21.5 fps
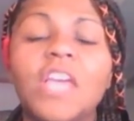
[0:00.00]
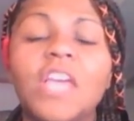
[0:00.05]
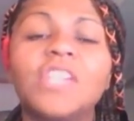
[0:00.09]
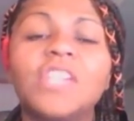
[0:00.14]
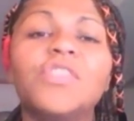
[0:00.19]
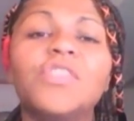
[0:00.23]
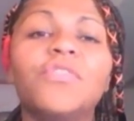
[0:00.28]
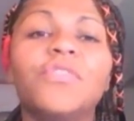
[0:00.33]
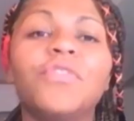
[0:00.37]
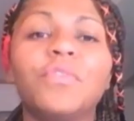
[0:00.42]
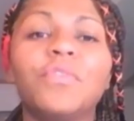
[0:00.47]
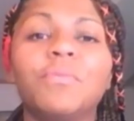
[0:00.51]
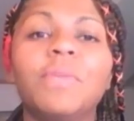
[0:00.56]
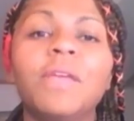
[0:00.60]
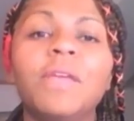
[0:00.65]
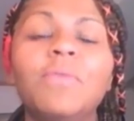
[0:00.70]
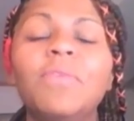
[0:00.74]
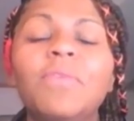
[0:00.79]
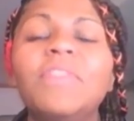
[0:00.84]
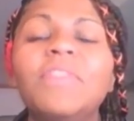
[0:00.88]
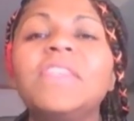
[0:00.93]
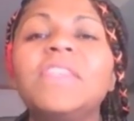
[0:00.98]
So, for me,
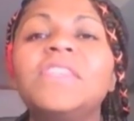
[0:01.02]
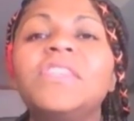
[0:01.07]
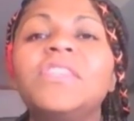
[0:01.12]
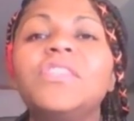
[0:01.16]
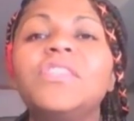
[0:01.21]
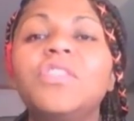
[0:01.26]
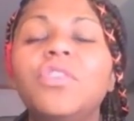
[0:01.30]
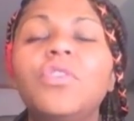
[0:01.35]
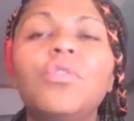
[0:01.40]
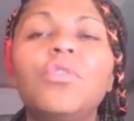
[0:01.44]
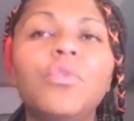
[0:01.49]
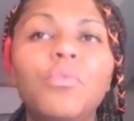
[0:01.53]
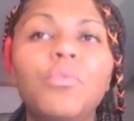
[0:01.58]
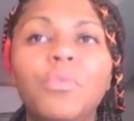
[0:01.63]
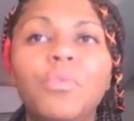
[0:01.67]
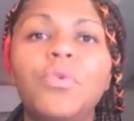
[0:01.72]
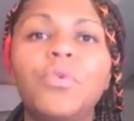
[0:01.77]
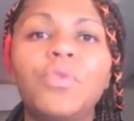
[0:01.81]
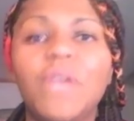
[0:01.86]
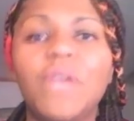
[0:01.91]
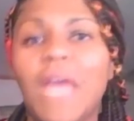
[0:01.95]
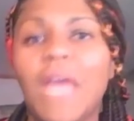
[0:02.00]
with this new
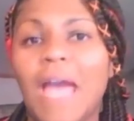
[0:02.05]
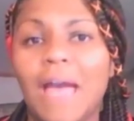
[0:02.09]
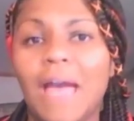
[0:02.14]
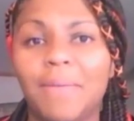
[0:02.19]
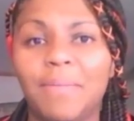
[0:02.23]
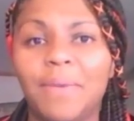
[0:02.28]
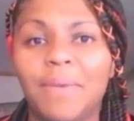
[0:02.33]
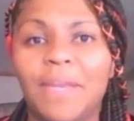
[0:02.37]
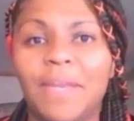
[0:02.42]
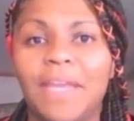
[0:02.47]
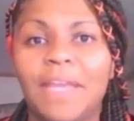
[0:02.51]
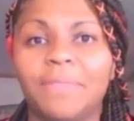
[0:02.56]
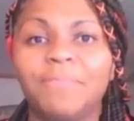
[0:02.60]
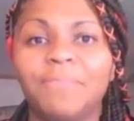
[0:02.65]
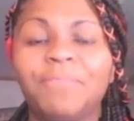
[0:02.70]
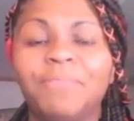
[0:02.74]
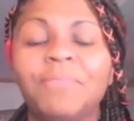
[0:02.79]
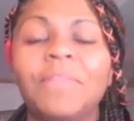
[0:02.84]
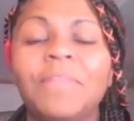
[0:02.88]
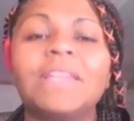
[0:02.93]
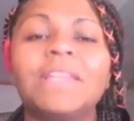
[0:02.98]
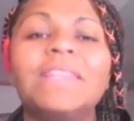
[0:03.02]
moon happening,
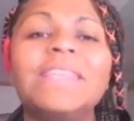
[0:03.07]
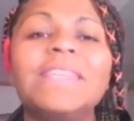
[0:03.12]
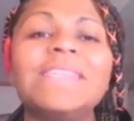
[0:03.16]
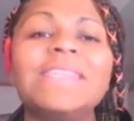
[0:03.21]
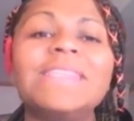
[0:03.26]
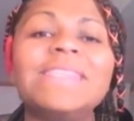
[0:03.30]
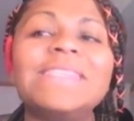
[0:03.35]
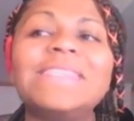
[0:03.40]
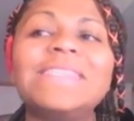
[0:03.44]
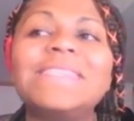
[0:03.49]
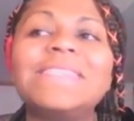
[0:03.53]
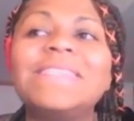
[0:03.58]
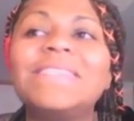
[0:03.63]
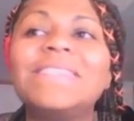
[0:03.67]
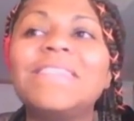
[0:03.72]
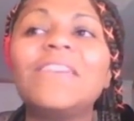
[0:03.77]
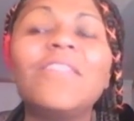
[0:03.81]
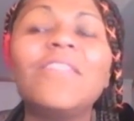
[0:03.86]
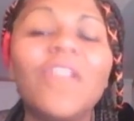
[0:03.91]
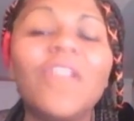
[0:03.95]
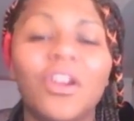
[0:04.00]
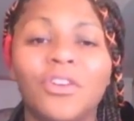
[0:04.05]
this is
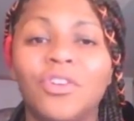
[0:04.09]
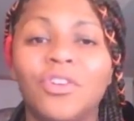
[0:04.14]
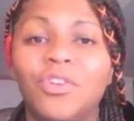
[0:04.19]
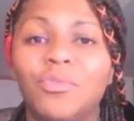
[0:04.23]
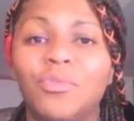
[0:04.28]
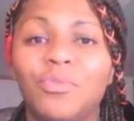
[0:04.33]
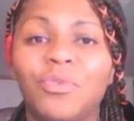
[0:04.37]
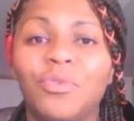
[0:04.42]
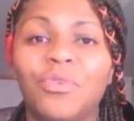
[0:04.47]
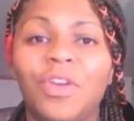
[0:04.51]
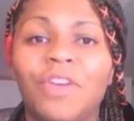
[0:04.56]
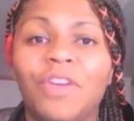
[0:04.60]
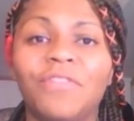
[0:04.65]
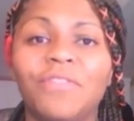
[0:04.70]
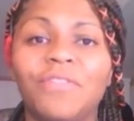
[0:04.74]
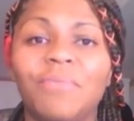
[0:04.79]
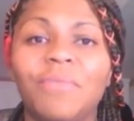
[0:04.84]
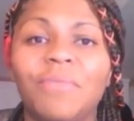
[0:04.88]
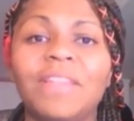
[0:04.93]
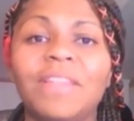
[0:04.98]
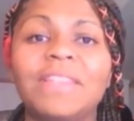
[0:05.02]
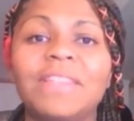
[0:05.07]
still our new moon of the
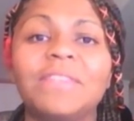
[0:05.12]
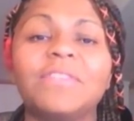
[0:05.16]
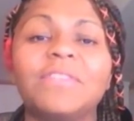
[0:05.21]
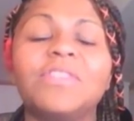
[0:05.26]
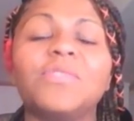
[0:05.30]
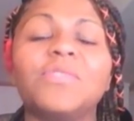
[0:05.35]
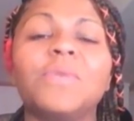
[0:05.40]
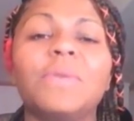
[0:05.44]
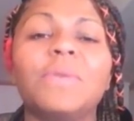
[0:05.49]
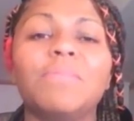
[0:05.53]
month, so we